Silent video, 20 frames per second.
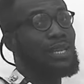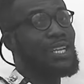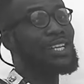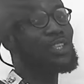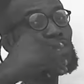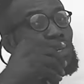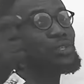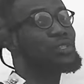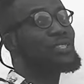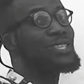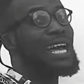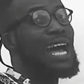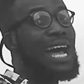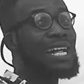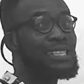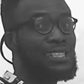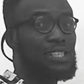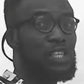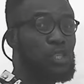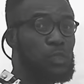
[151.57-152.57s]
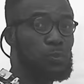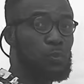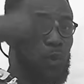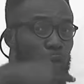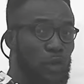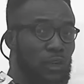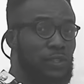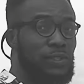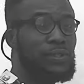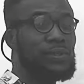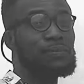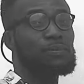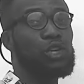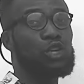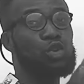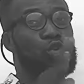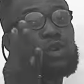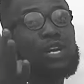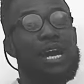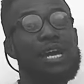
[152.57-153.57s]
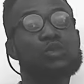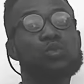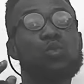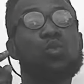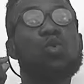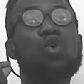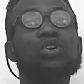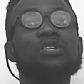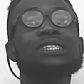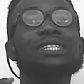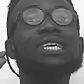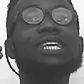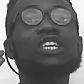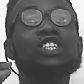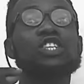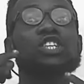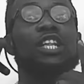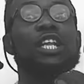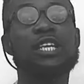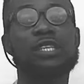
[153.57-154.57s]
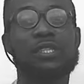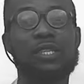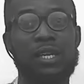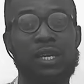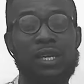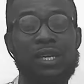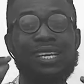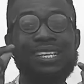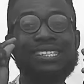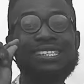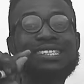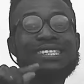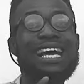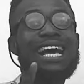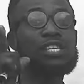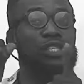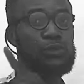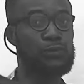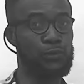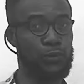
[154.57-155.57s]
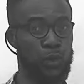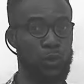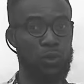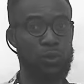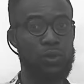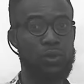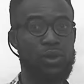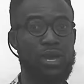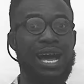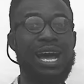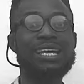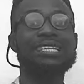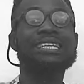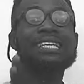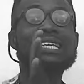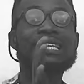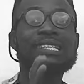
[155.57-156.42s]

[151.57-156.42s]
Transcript: Let us at this point look at what each letter stands for and